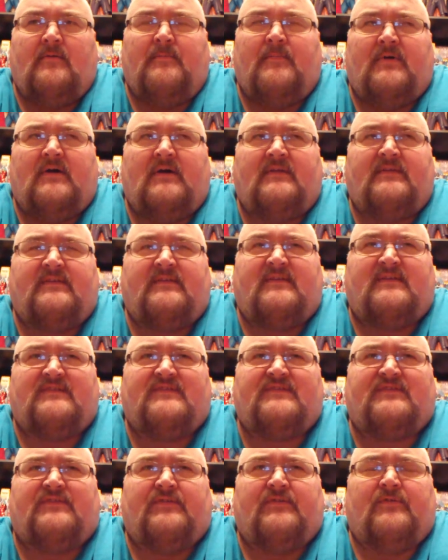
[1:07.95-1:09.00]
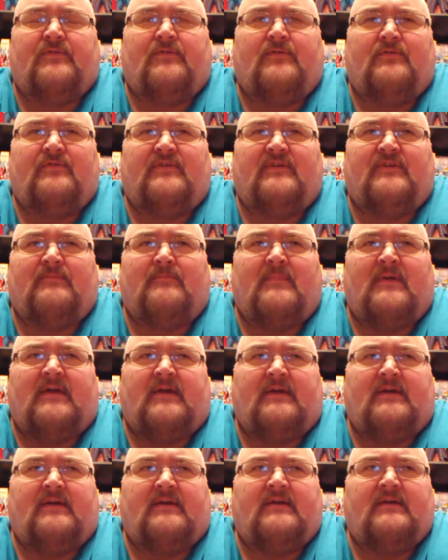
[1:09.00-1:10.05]
but it still didn't
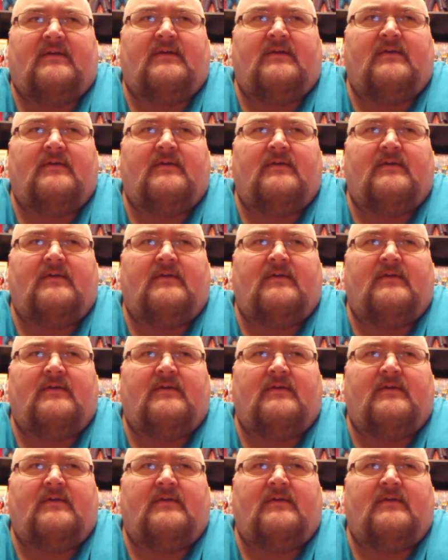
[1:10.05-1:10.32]
make